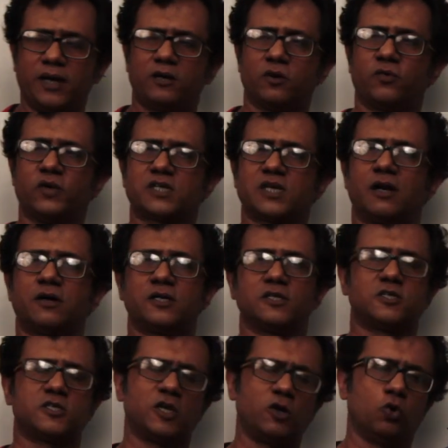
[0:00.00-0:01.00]
as 0,
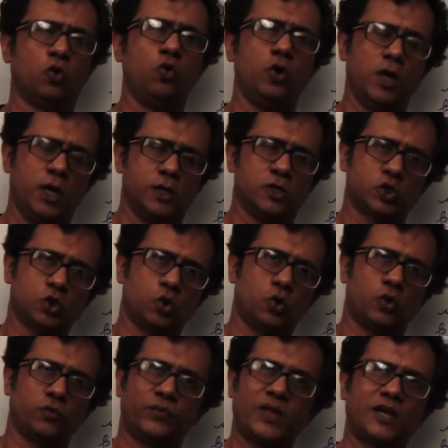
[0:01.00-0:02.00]
so that
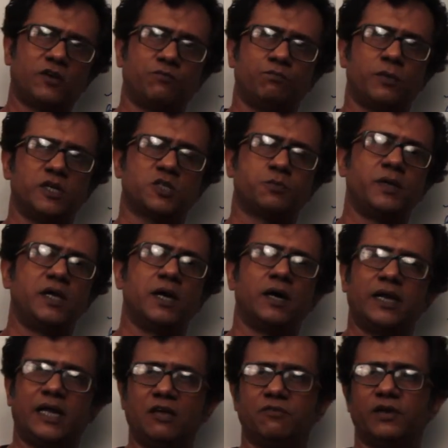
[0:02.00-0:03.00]
must be an even
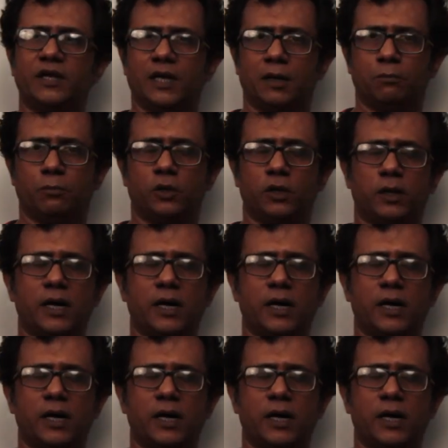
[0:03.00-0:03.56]
number, and